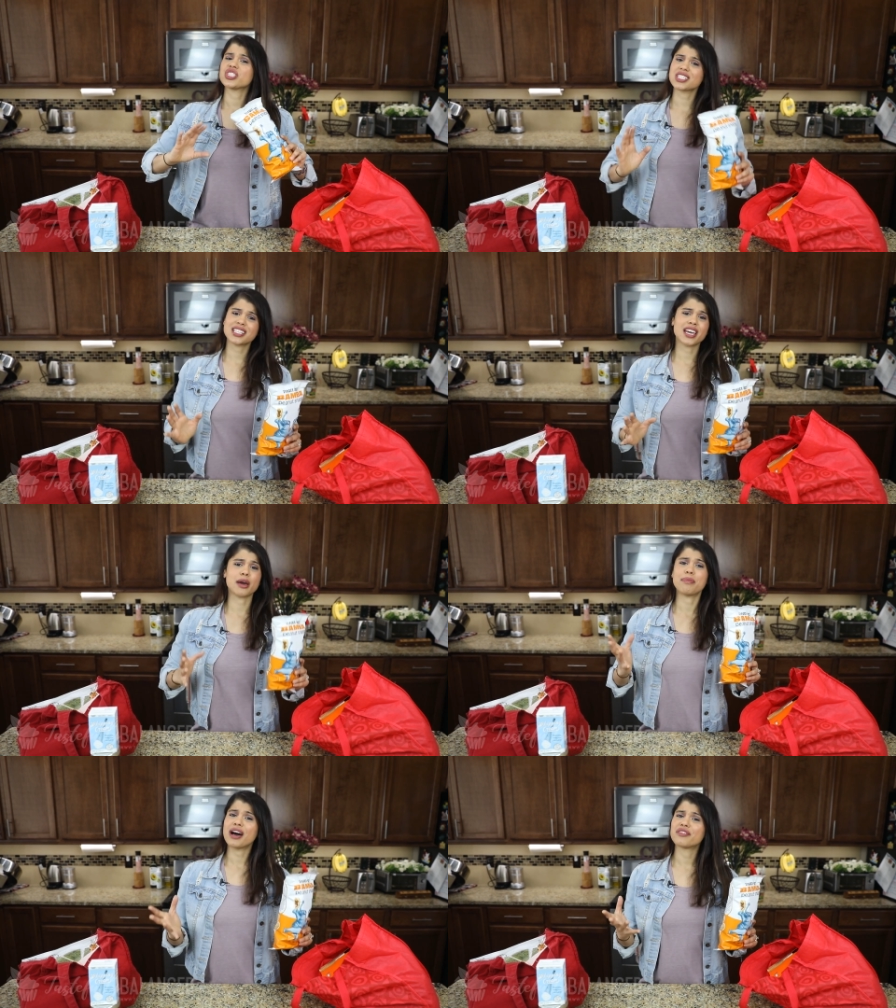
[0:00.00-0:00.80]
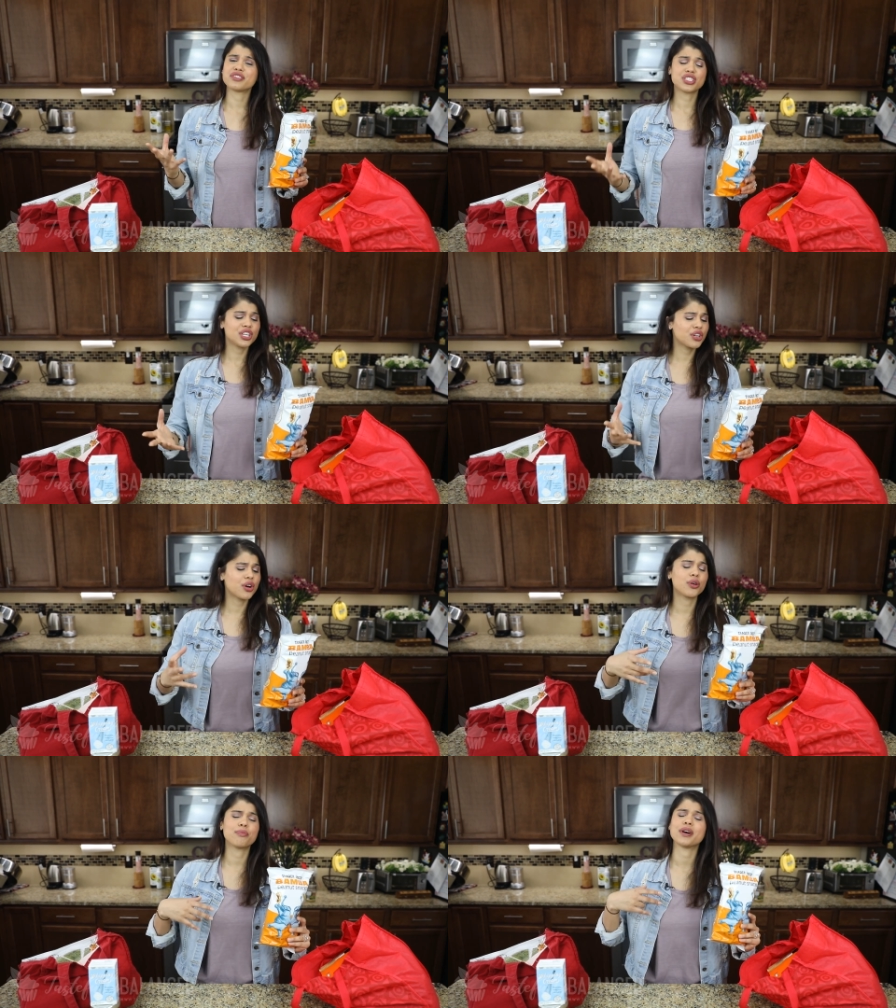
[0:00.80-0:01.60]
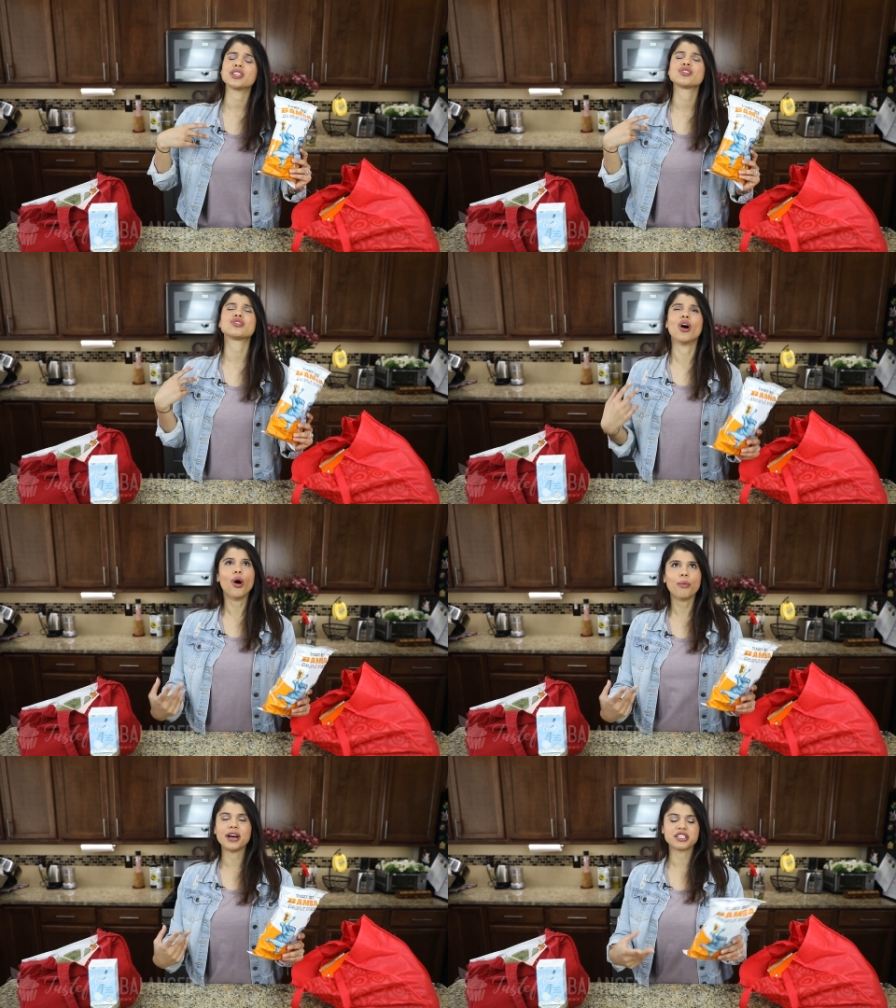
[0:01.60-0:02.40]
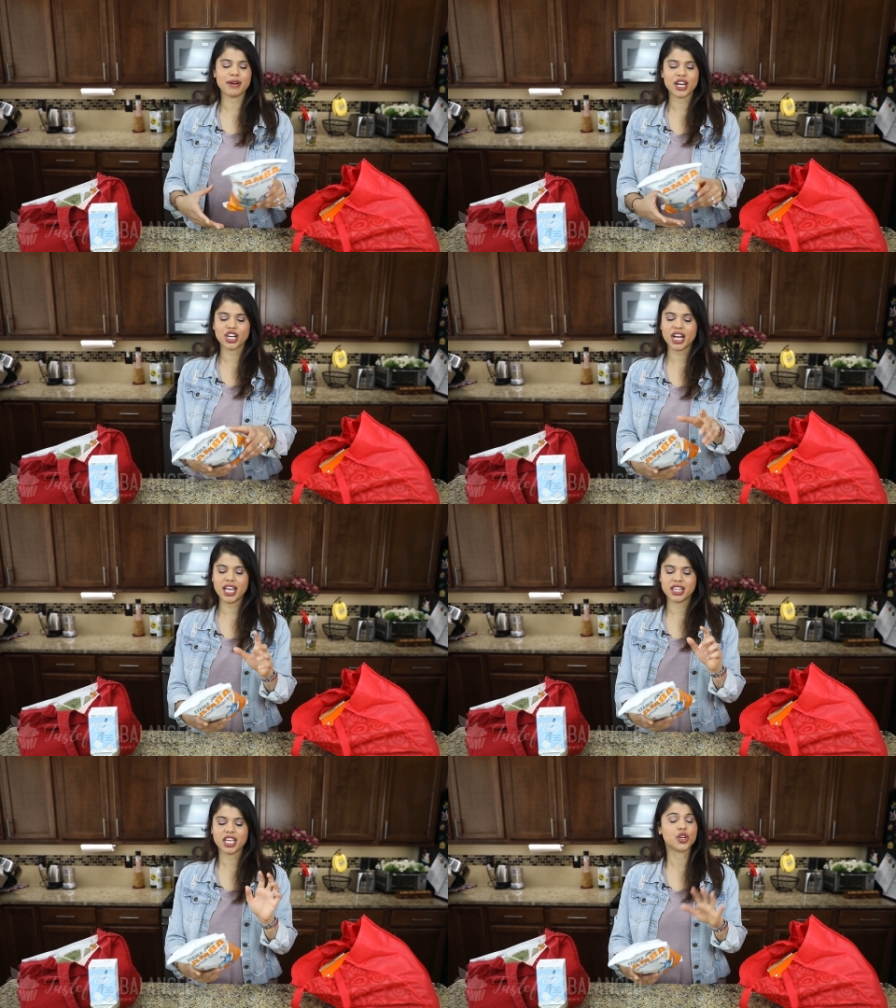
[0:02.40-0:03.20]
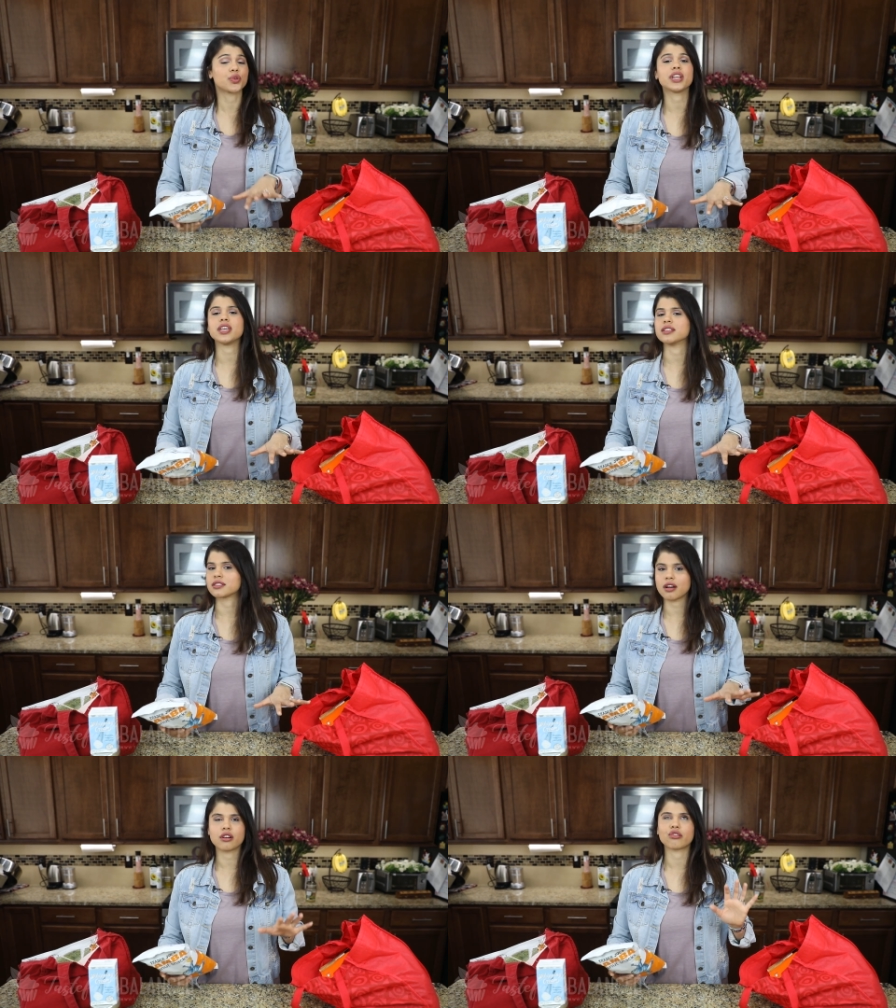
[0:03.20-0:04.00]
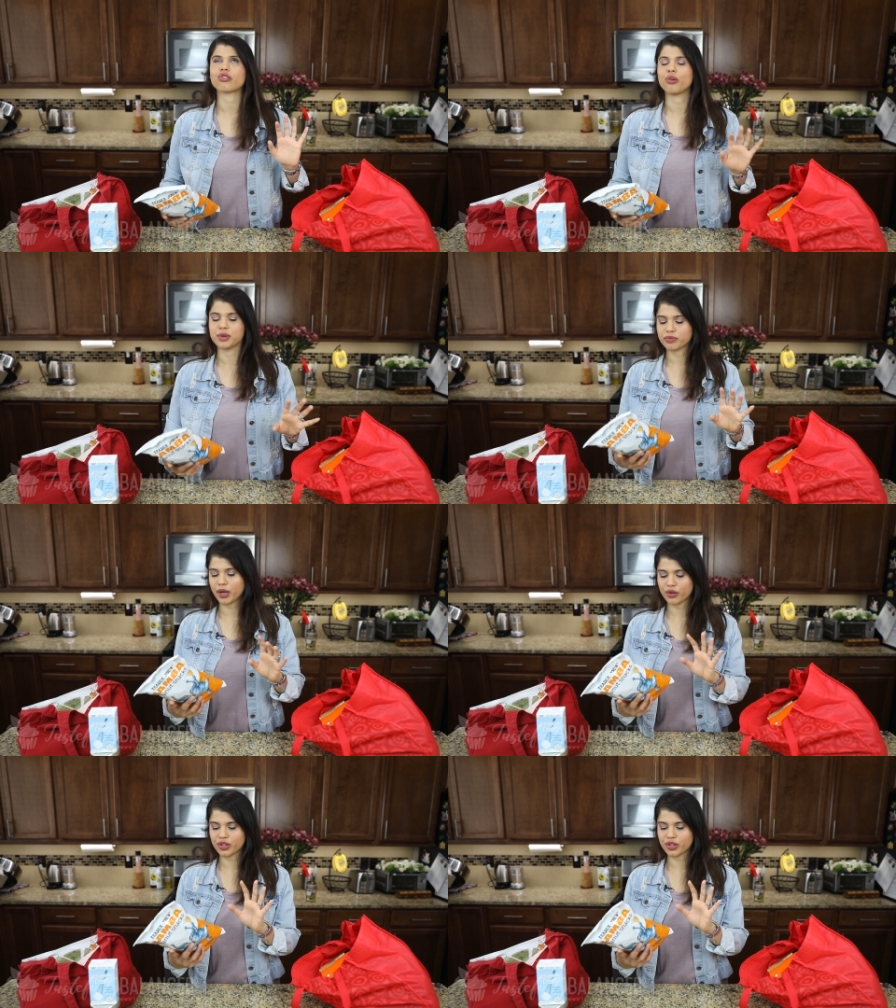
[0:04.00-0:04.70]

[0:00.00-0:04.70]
just like a puffed Cheeto, but so much better, and the ingredients are so much better.